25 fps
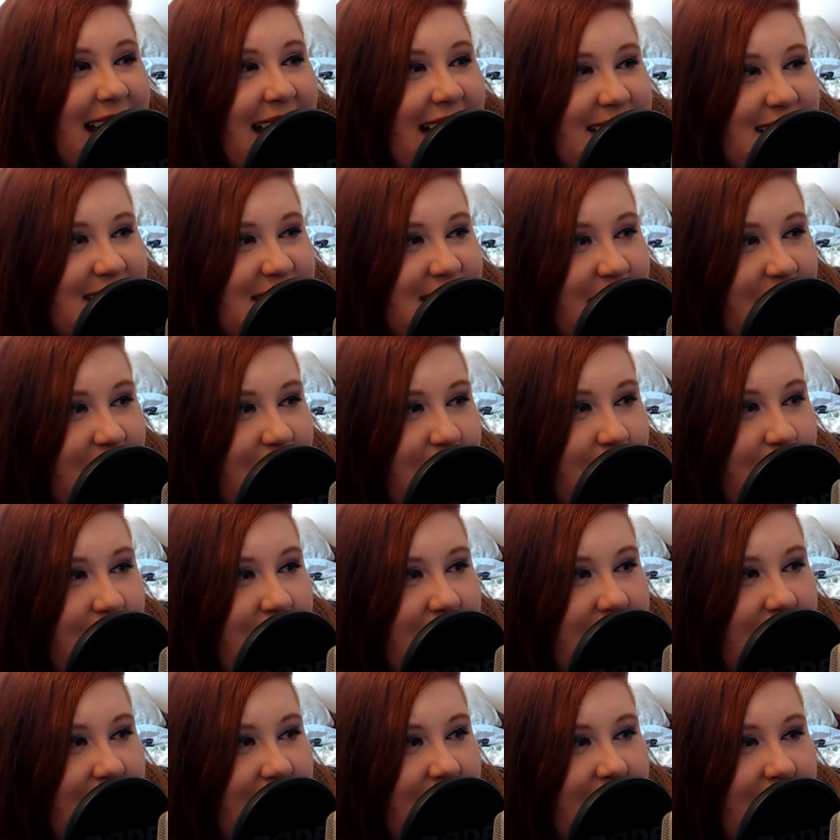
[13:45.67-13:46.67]

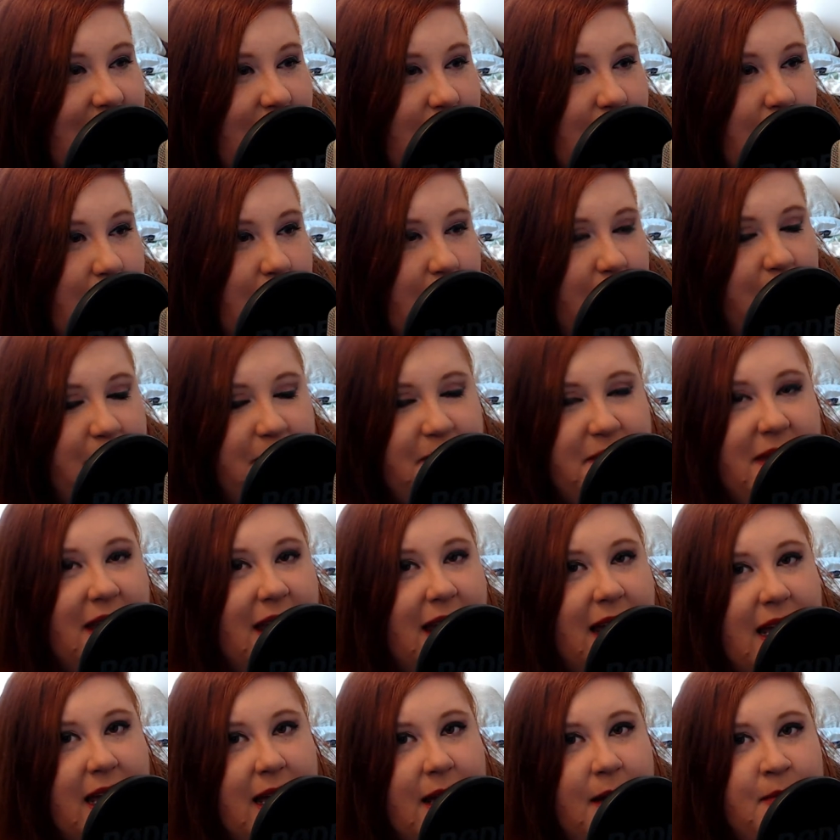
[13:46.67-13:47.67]
So,
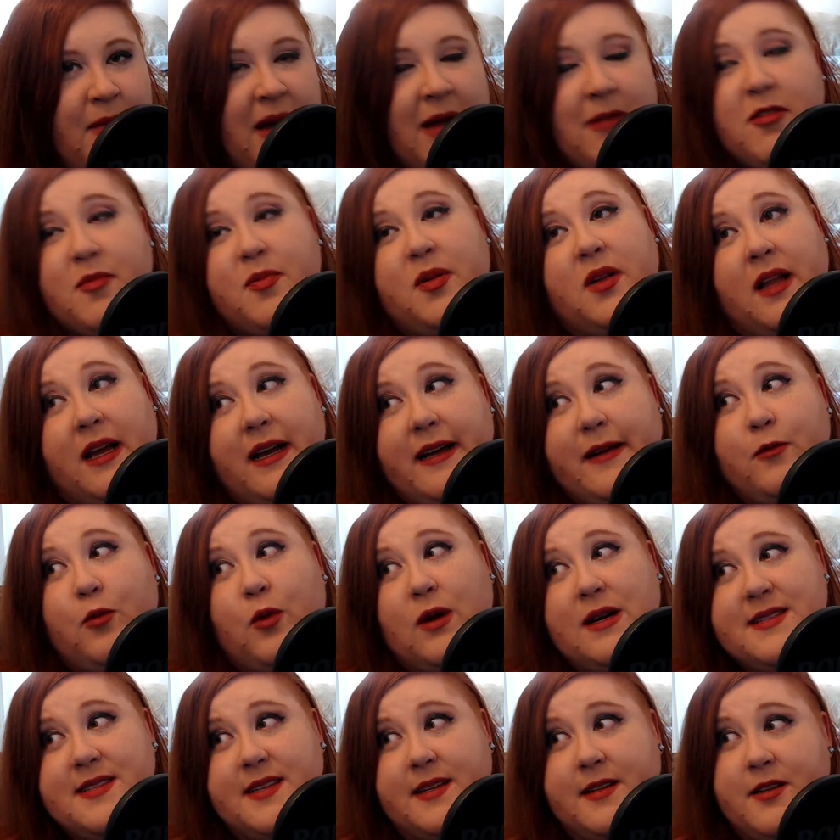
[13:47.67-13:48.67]
my reply
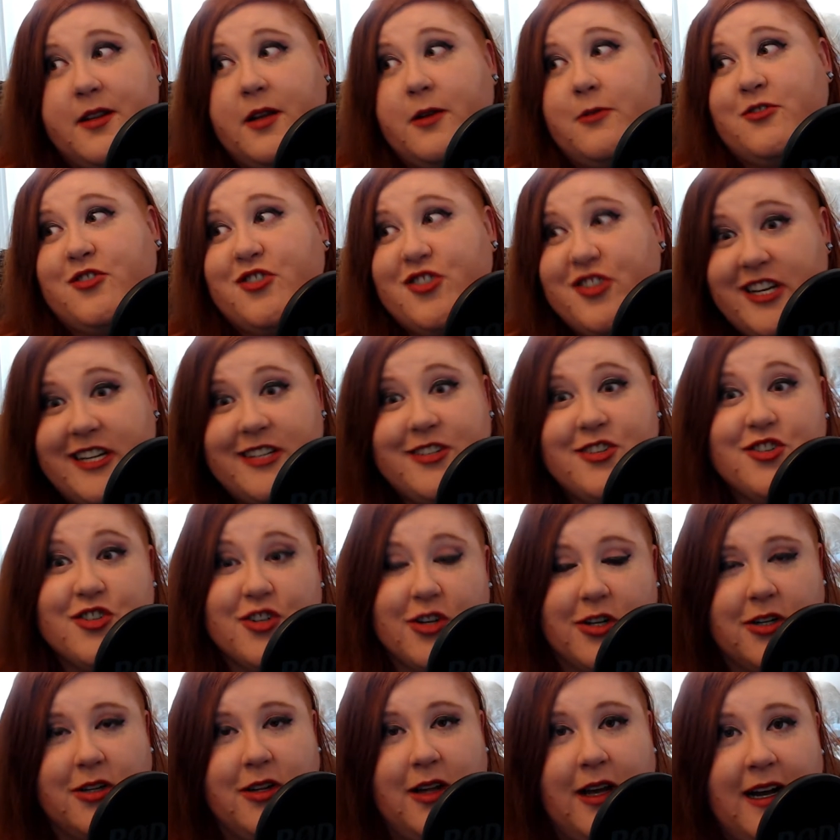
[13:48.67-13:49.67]
wasn't, no shit,
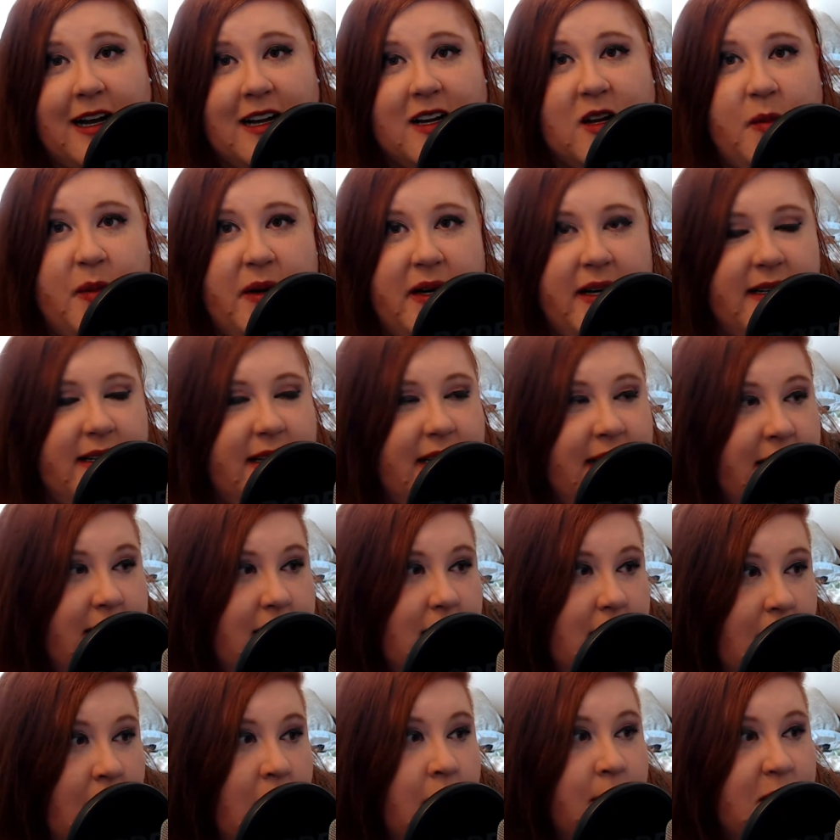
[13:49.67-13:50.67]
Sherlock, but it
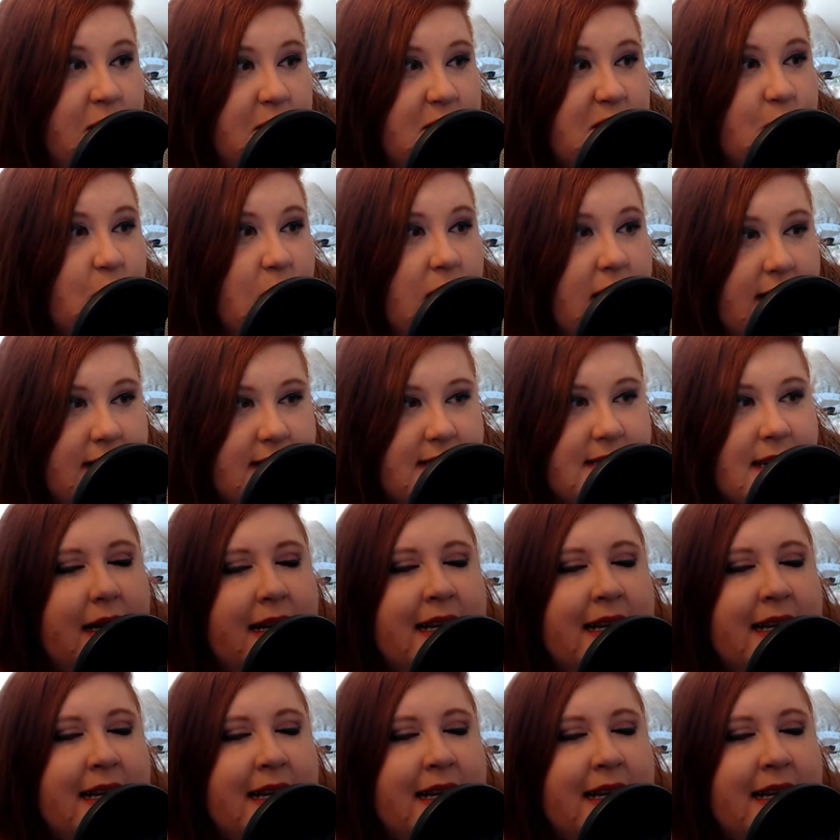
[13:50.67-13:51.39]
almost was.